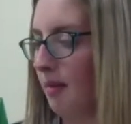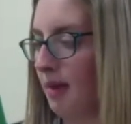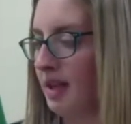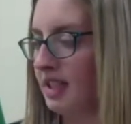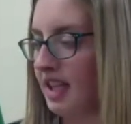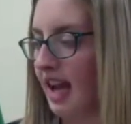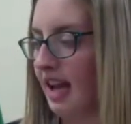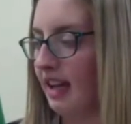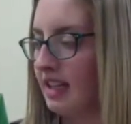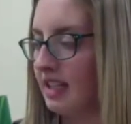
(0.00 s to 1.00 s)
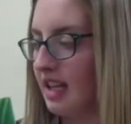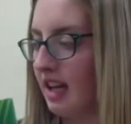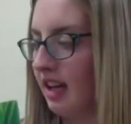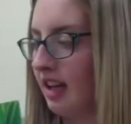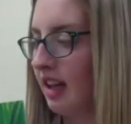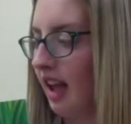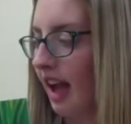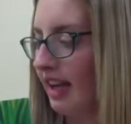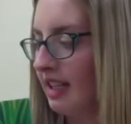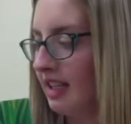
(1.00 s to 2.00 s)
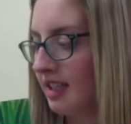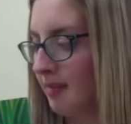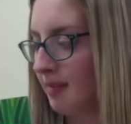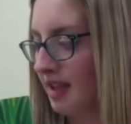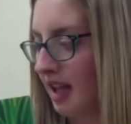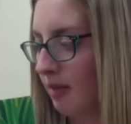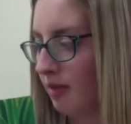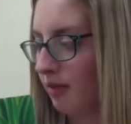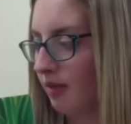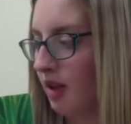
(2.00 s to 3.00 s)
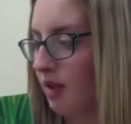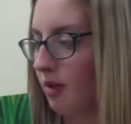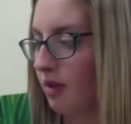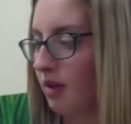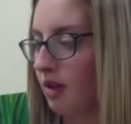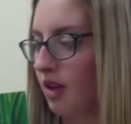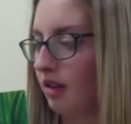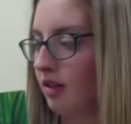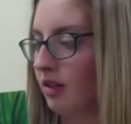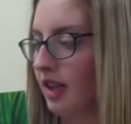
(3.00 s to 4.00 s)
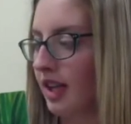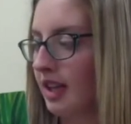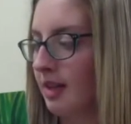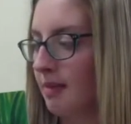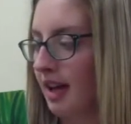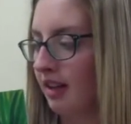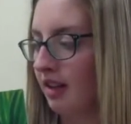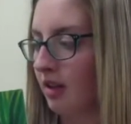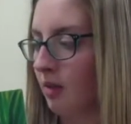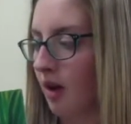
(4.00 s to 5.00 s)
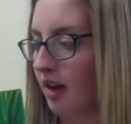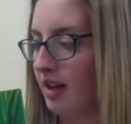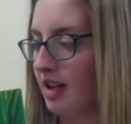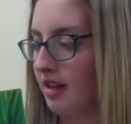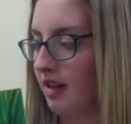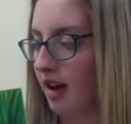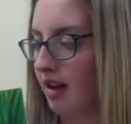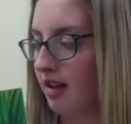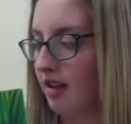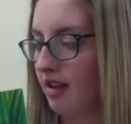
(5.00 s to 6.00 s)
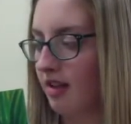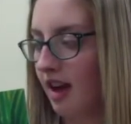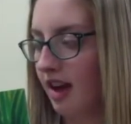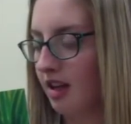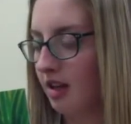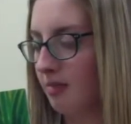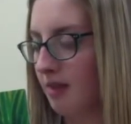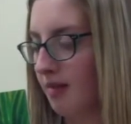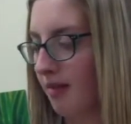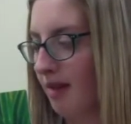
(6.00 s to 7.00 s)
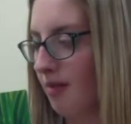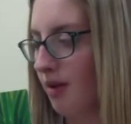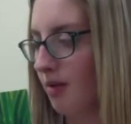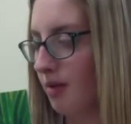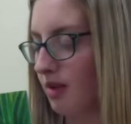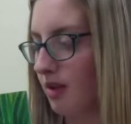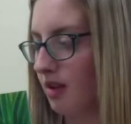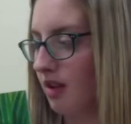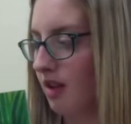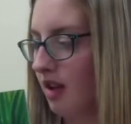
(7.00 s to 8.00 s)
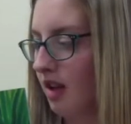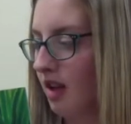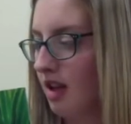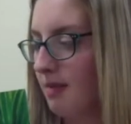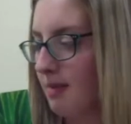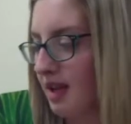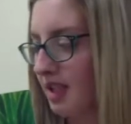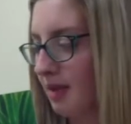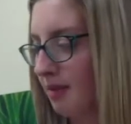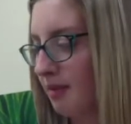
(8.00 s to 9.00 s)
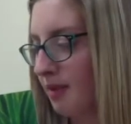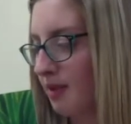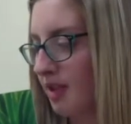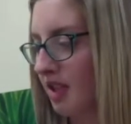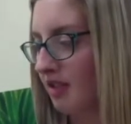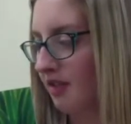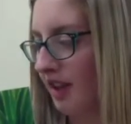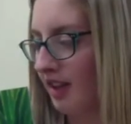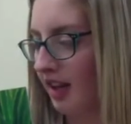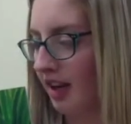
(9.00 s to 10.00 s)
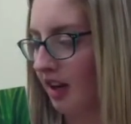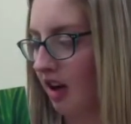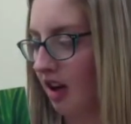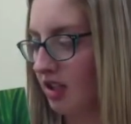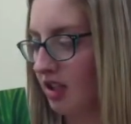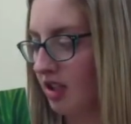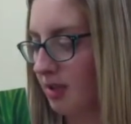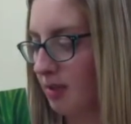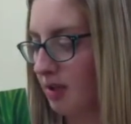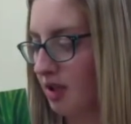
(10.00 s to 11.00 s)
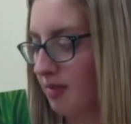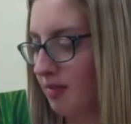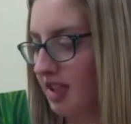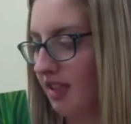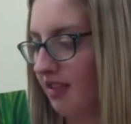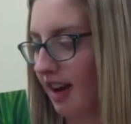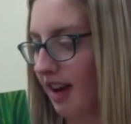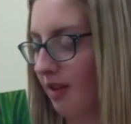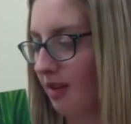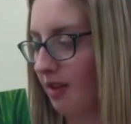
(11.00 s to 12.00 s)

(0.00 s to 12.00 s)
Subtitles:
Buzzy had an idea. "I need something that will float." Looking at the petal in the water, he thought, "That could be my boat." He picked up a blue jay's feather and cautiously pushed himself out.